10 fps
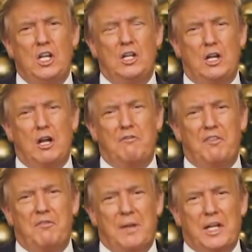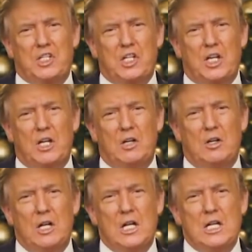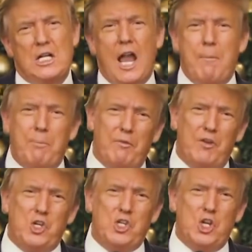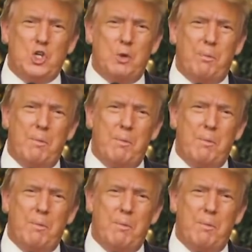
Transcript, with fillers: in the Gulf of Mexico, a provision to